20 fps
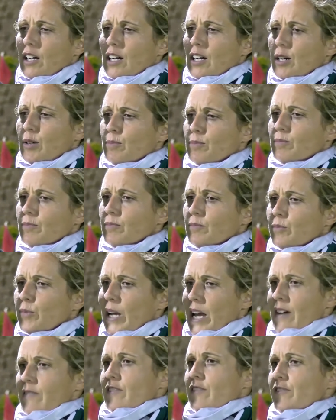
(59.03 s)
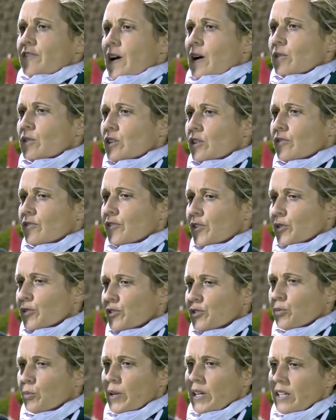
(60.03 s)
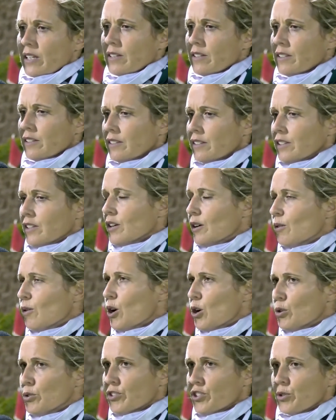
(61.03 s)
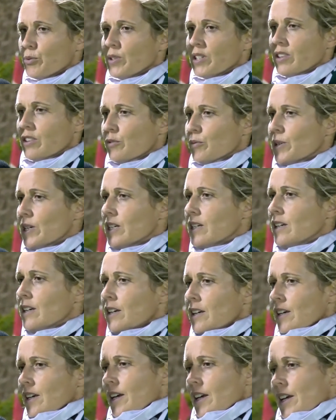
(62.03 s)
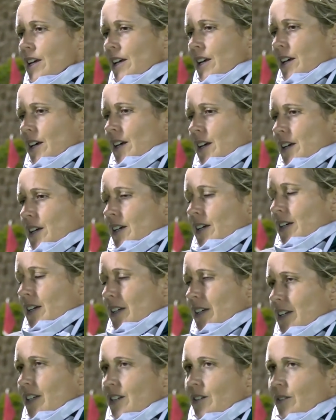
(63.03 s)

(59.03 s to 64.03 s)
um, we haven't found our first win, you know, 0-2 and three. You